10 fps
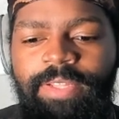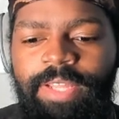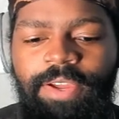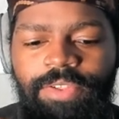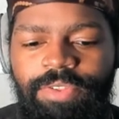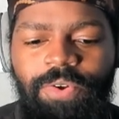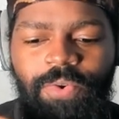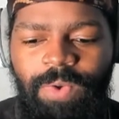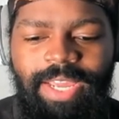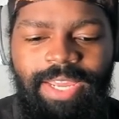There's no
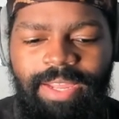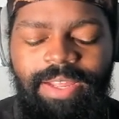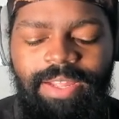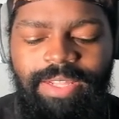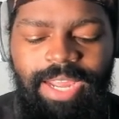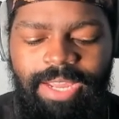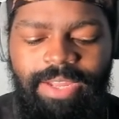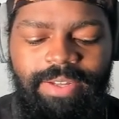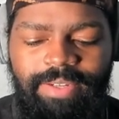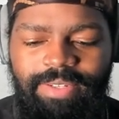way, like,
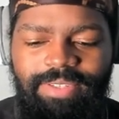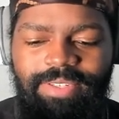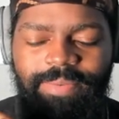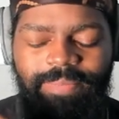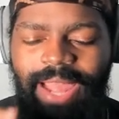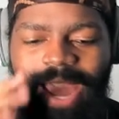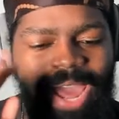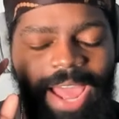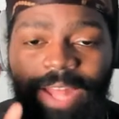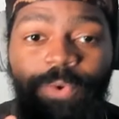some,
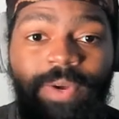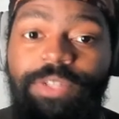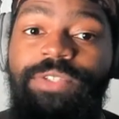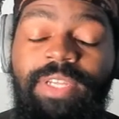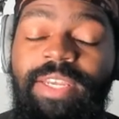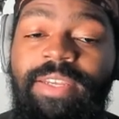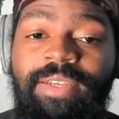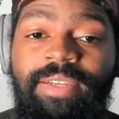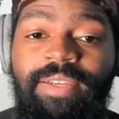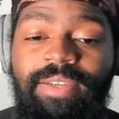I, I don't understand.
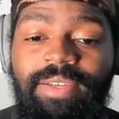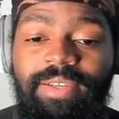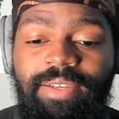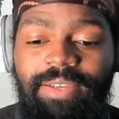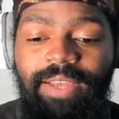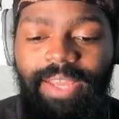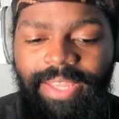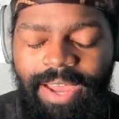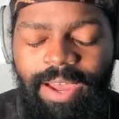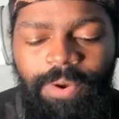
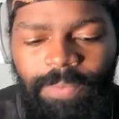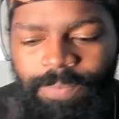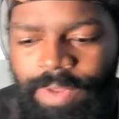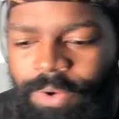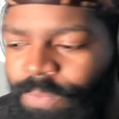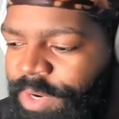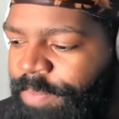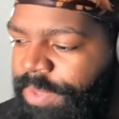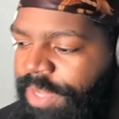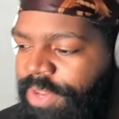Y'all don't want to
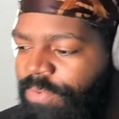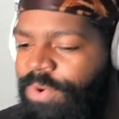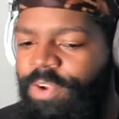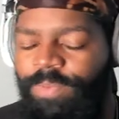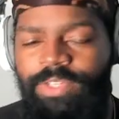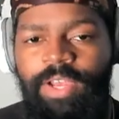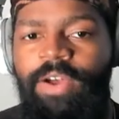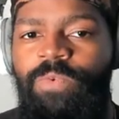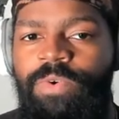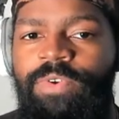put in the work, but
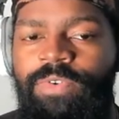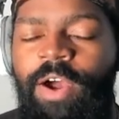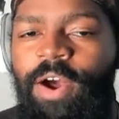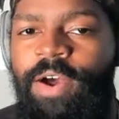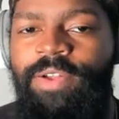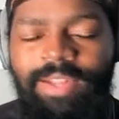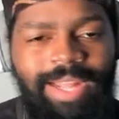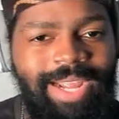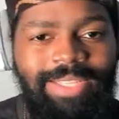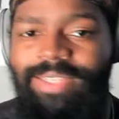y'all want all the,
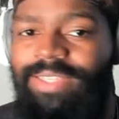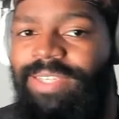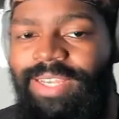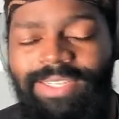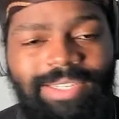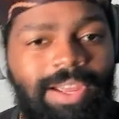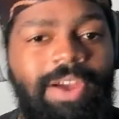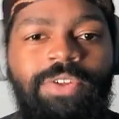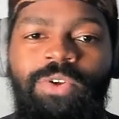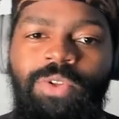like, success and
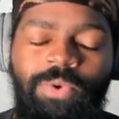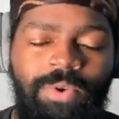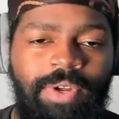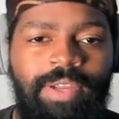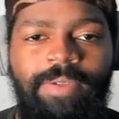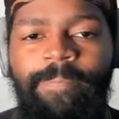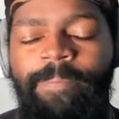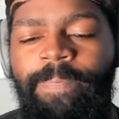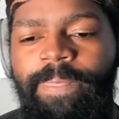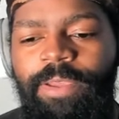all the glory
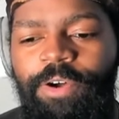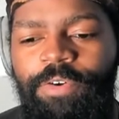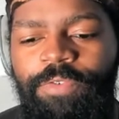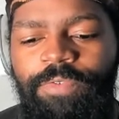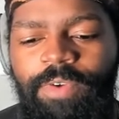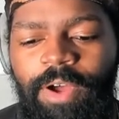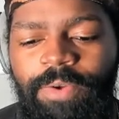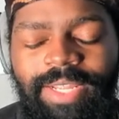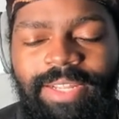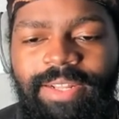of,
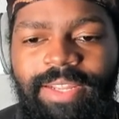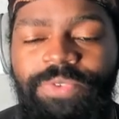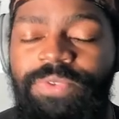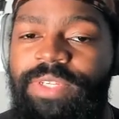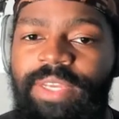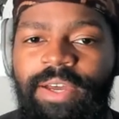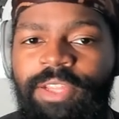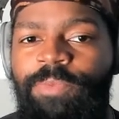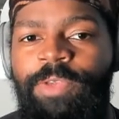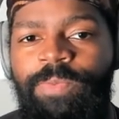on that, that you see
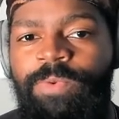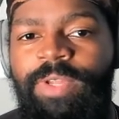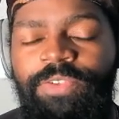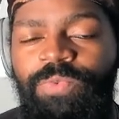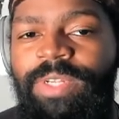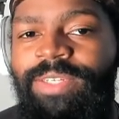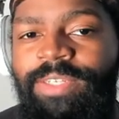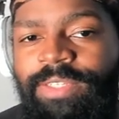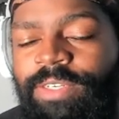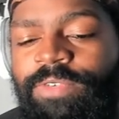other people that's really
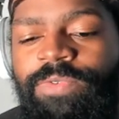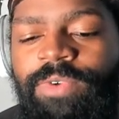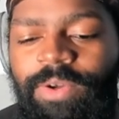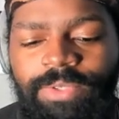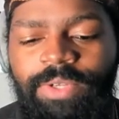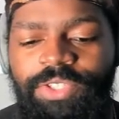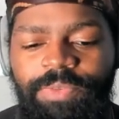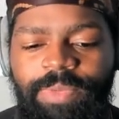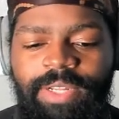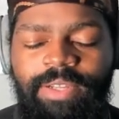successful on
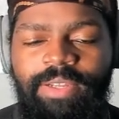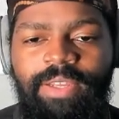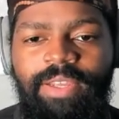social media.